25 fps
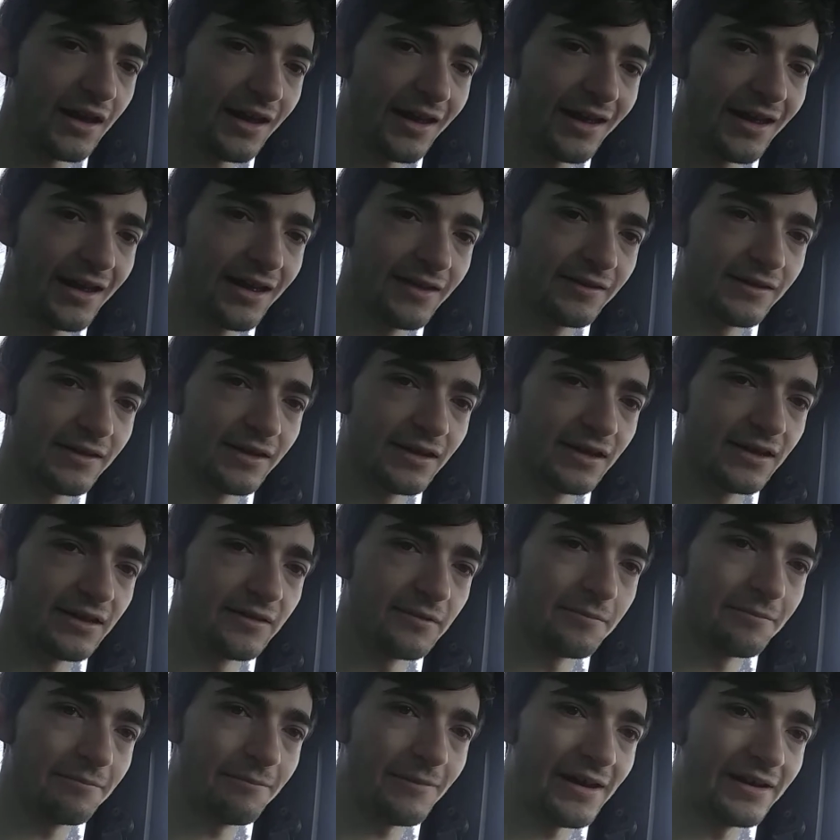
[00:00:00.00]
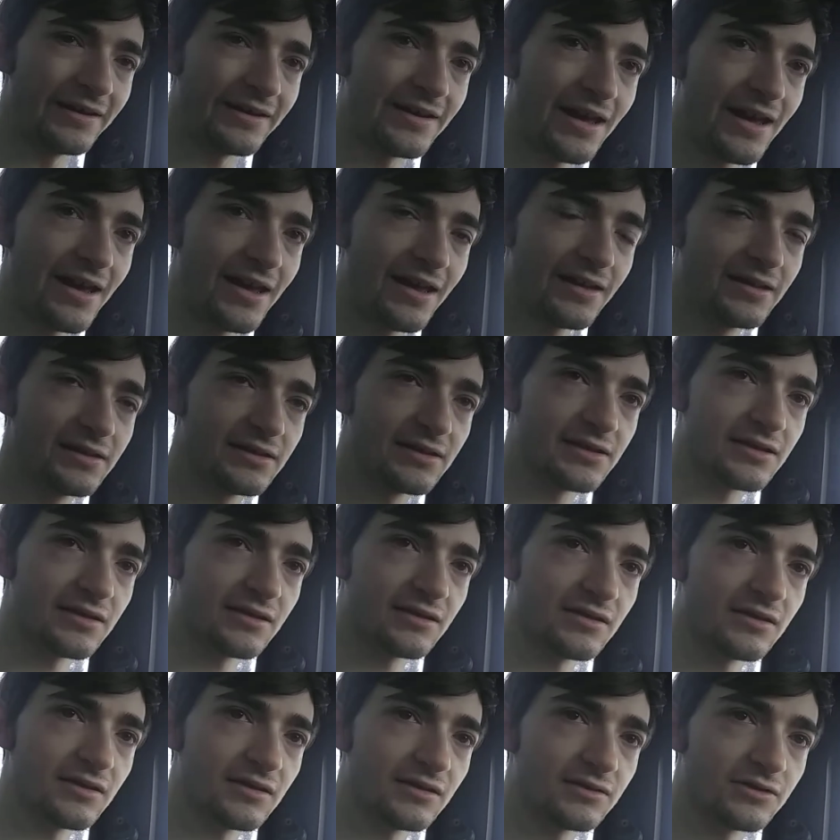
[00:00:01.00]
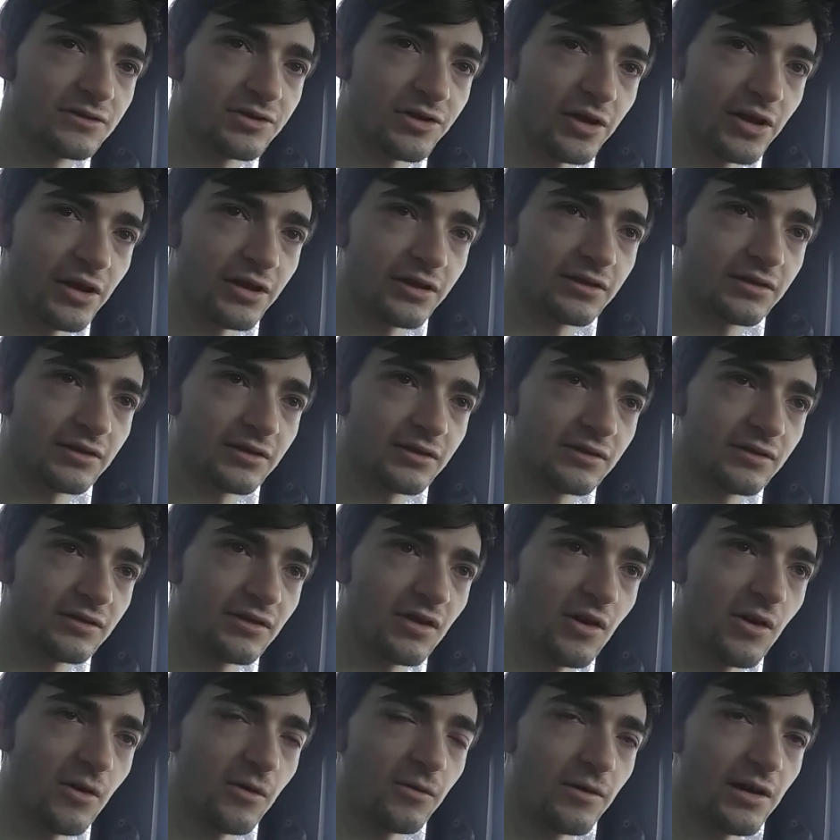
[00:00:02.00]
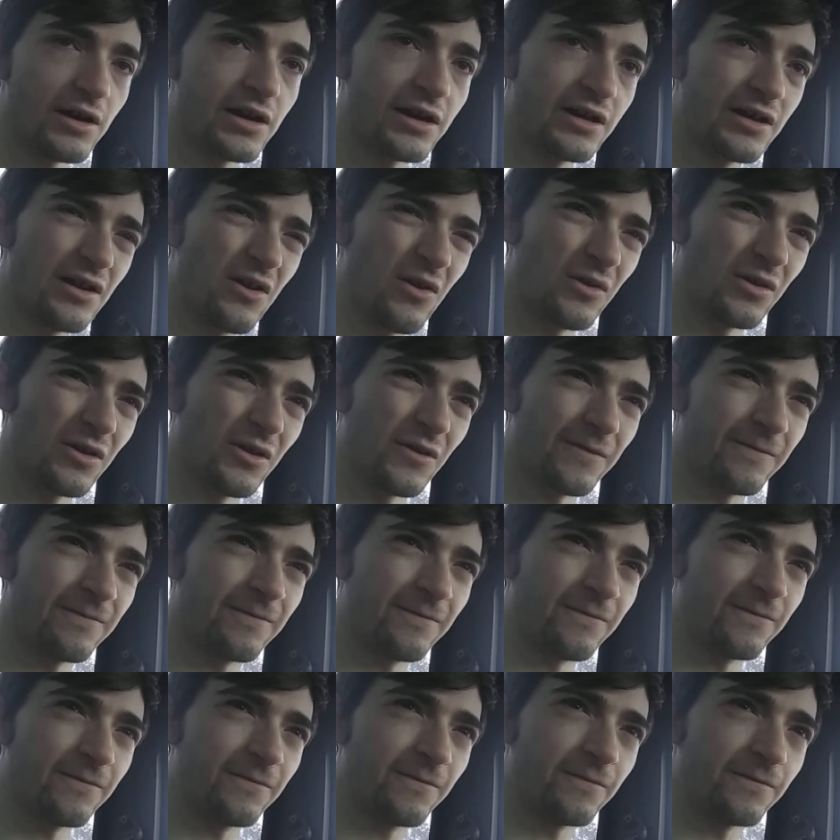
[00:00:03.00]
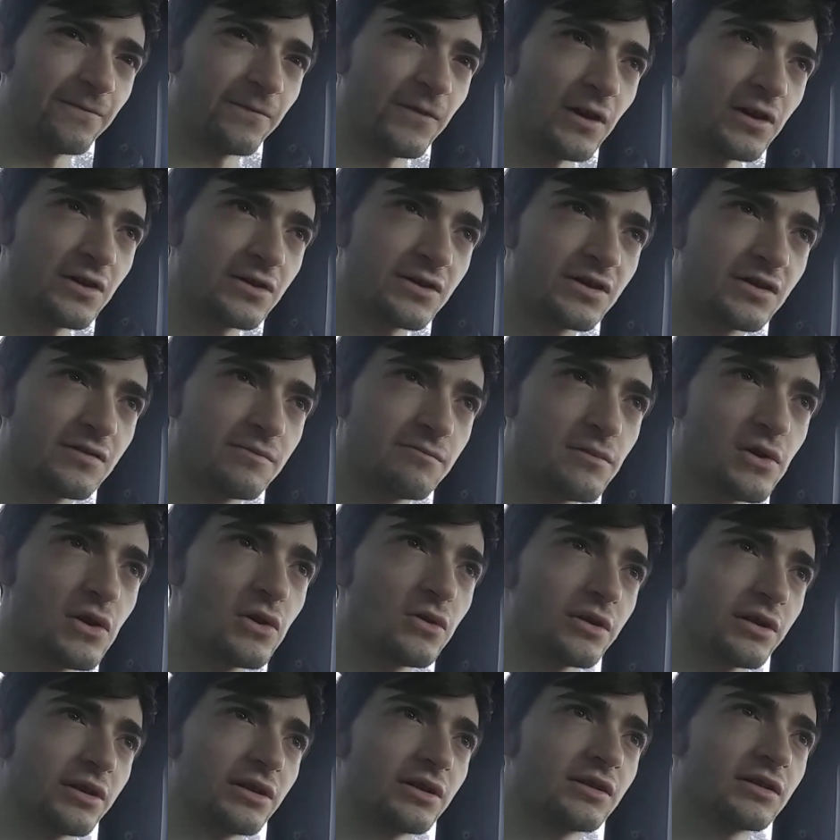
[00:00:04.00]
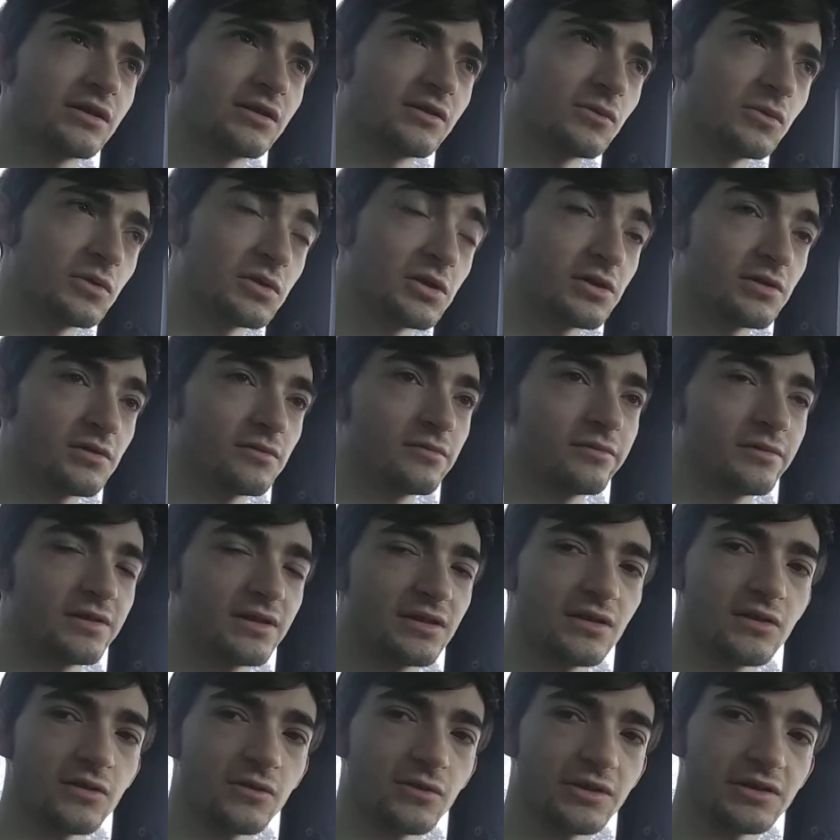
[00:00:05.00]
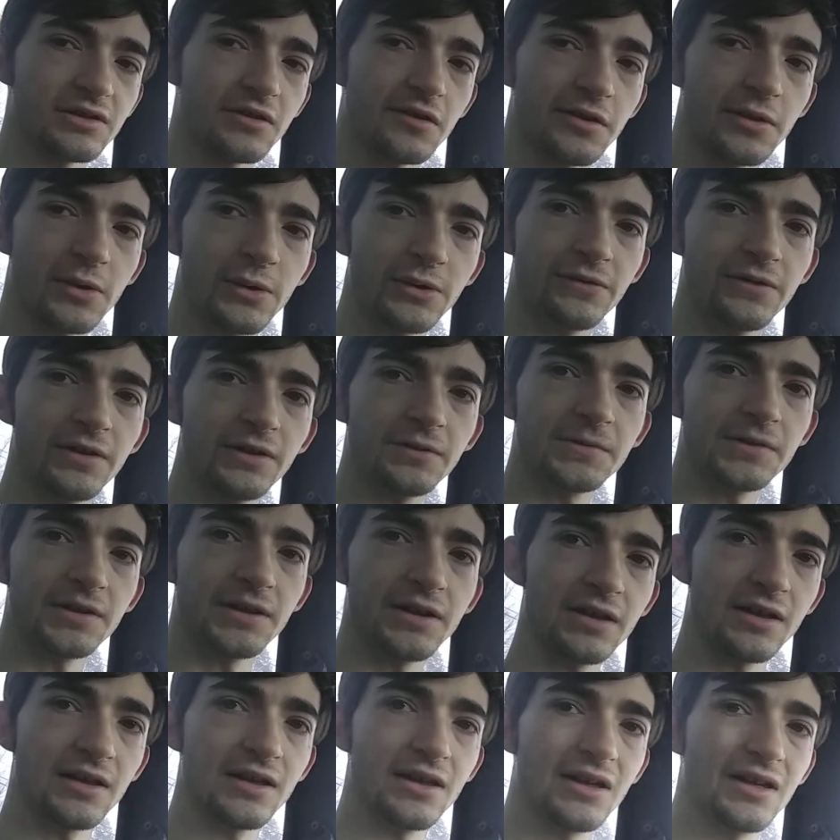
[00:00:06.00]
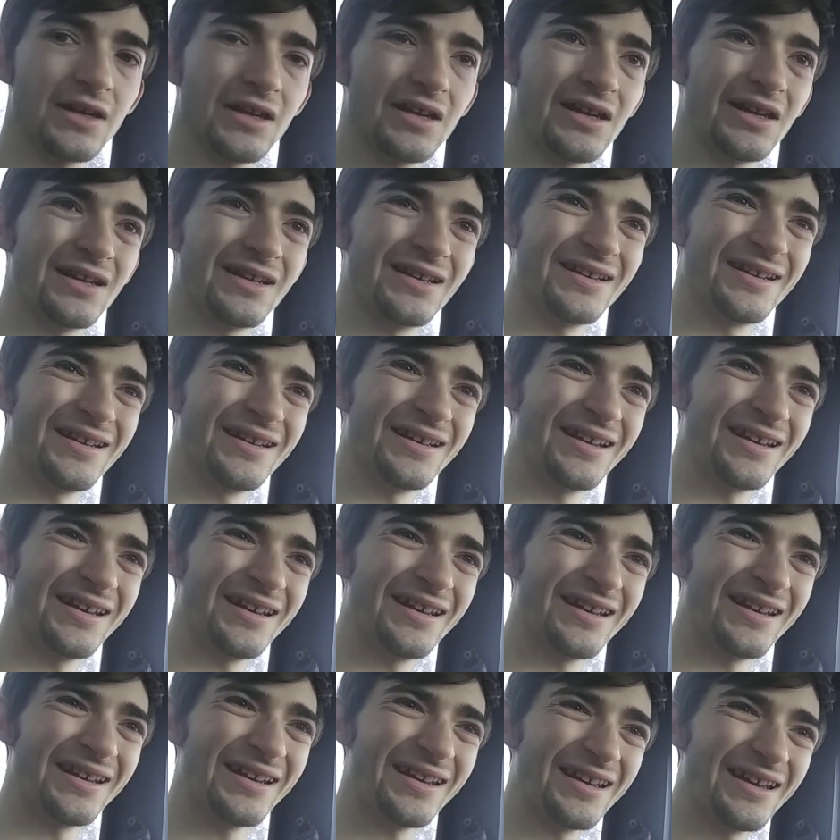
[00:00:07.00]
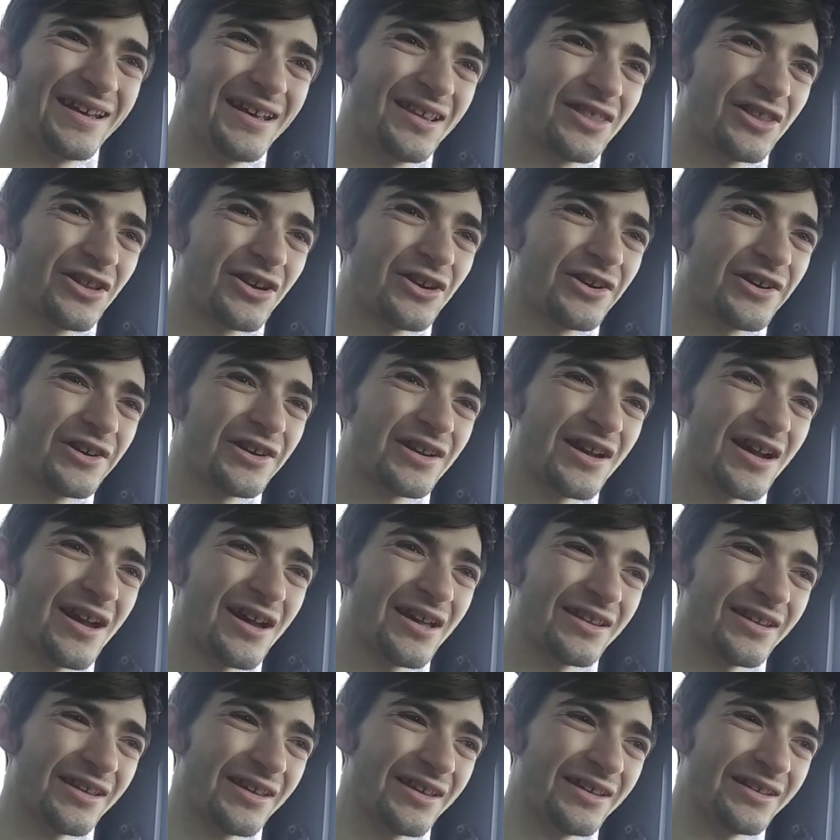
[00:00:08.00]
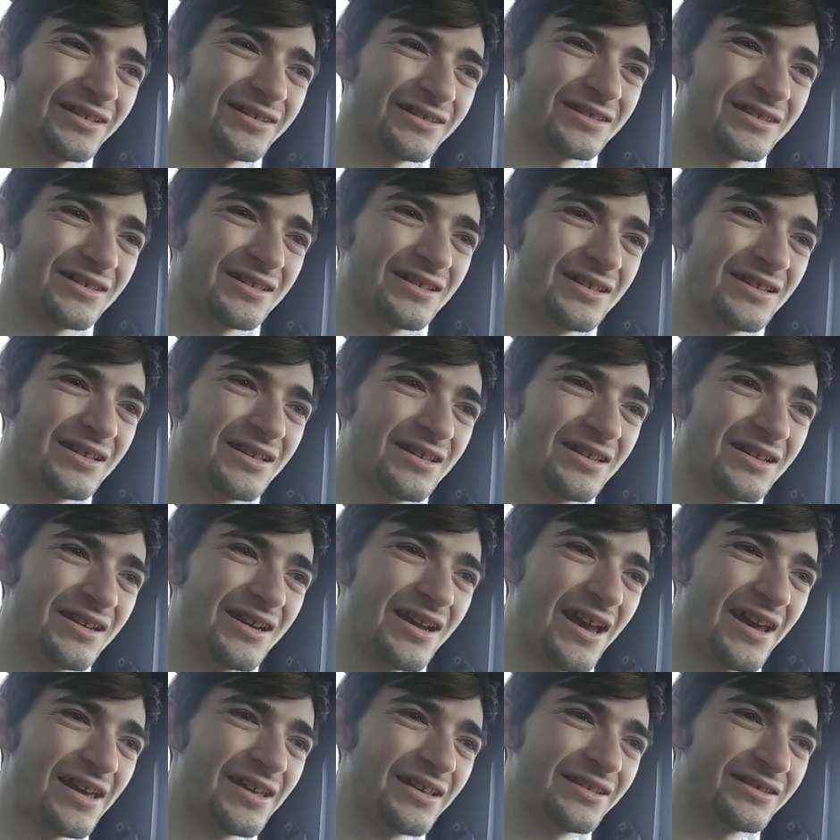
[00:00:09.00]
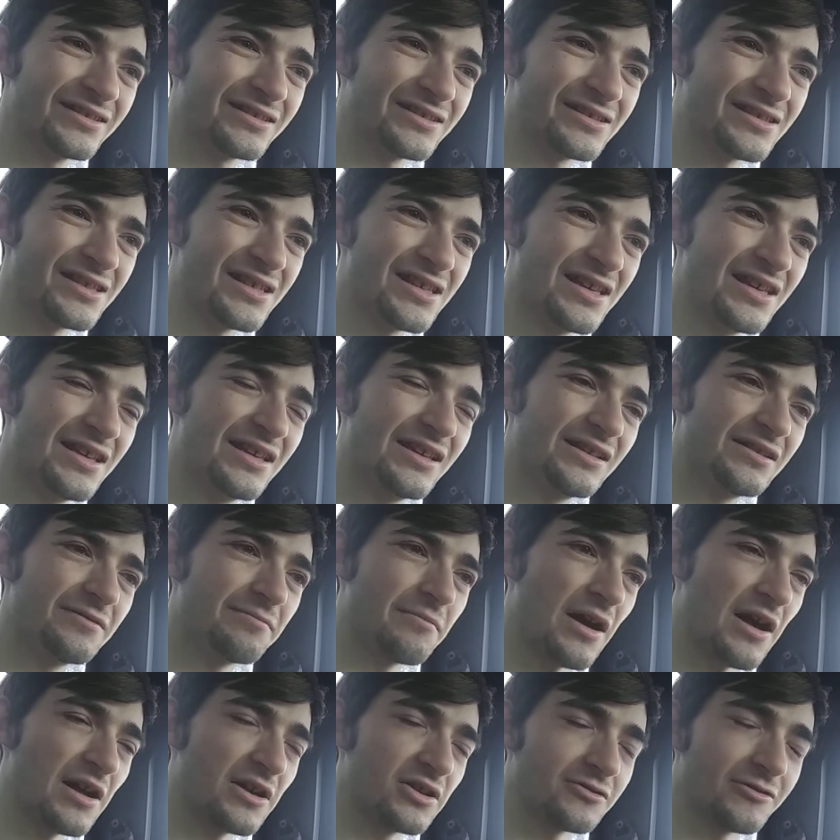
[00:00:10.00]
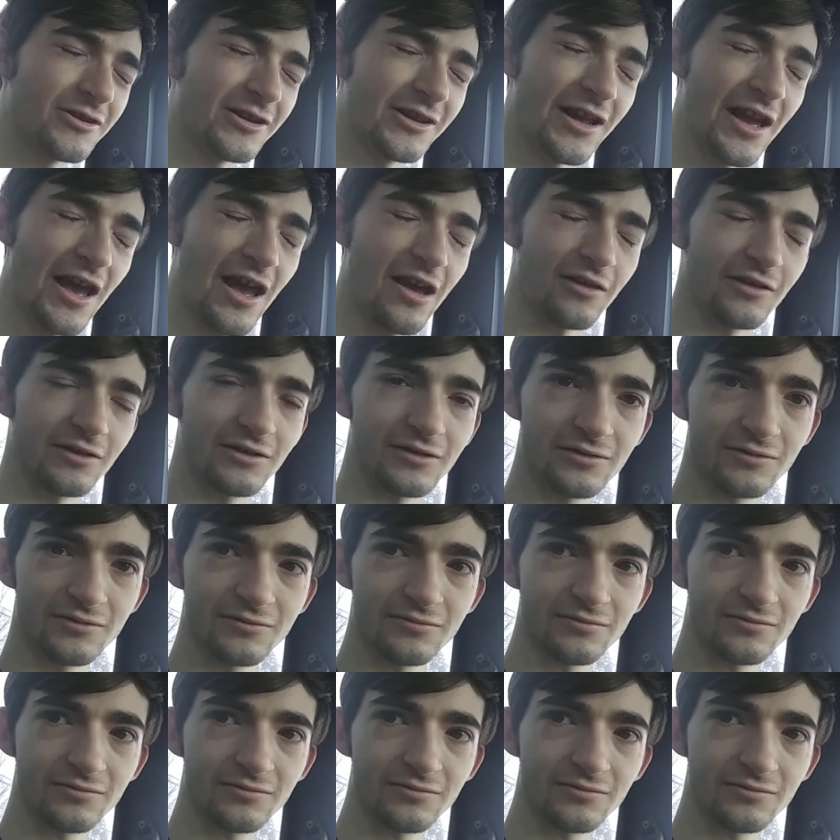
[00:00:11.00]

And then my dad's truck, red, on the first motor, which still was a 350, it literally got like 19 miles per gallon.